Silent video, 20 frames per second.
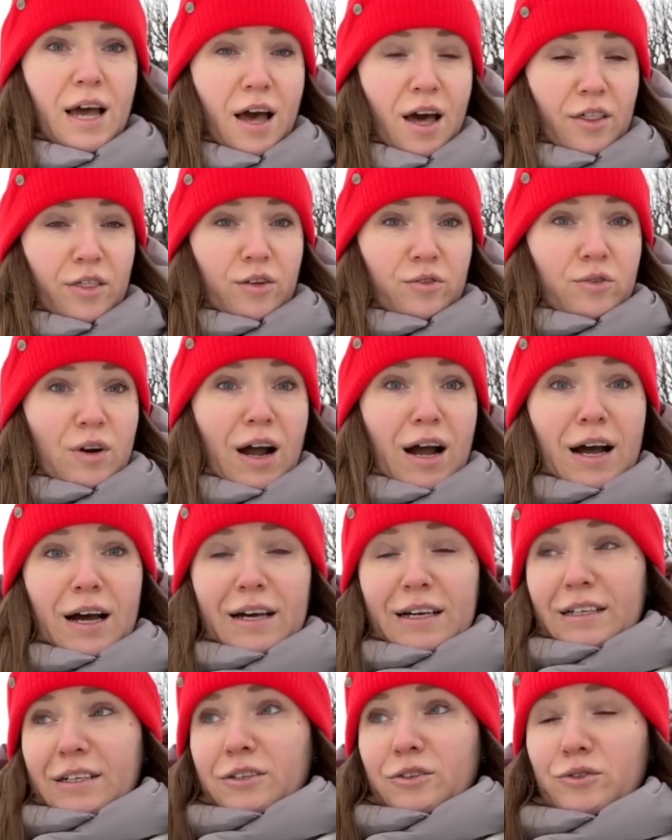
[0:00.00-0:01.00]
There are
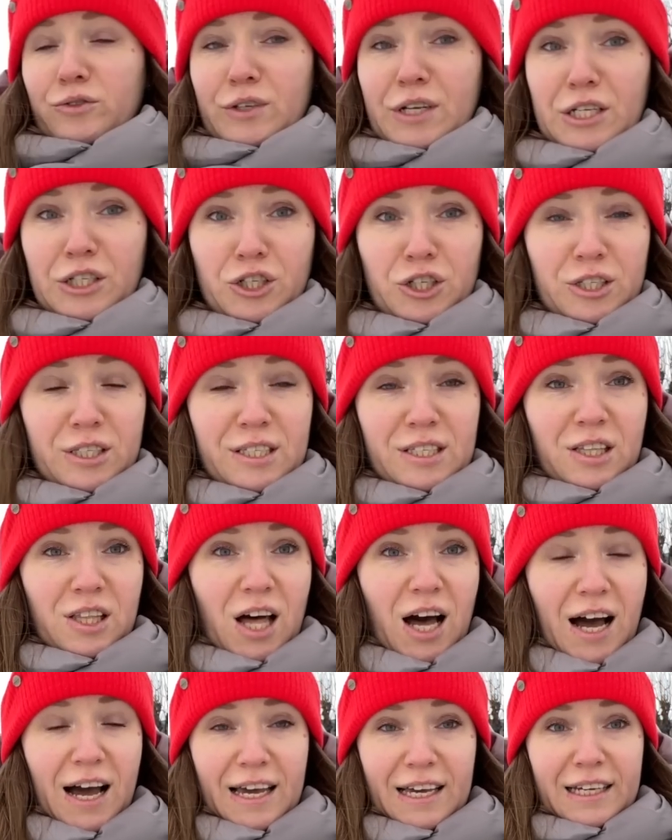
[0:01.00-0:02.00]
regions
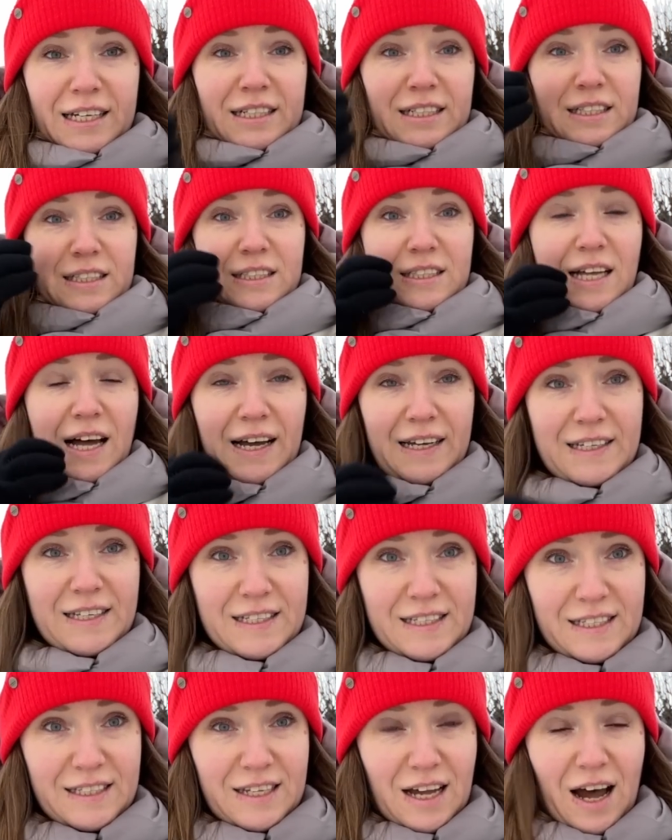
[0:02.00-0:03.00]
like
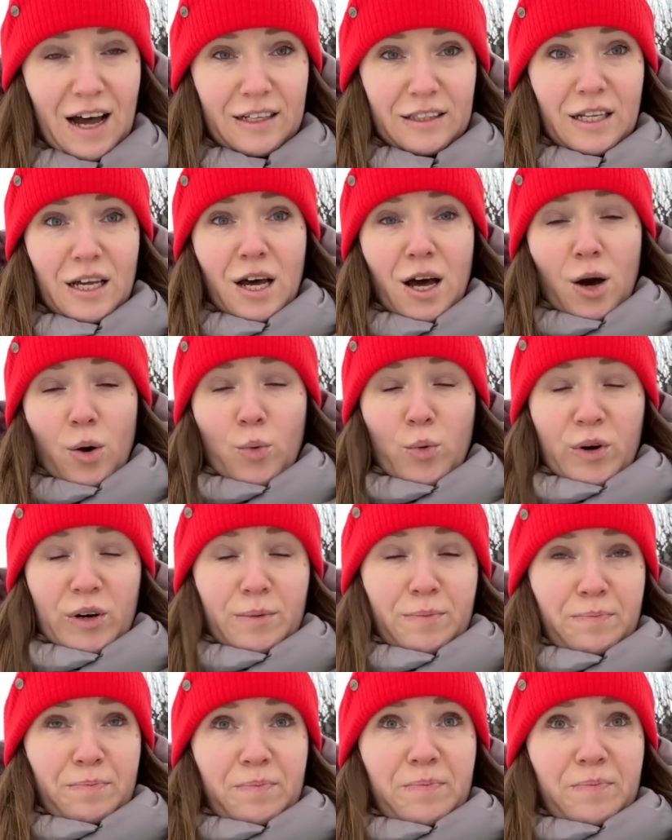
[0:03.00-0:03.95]
Dagestan where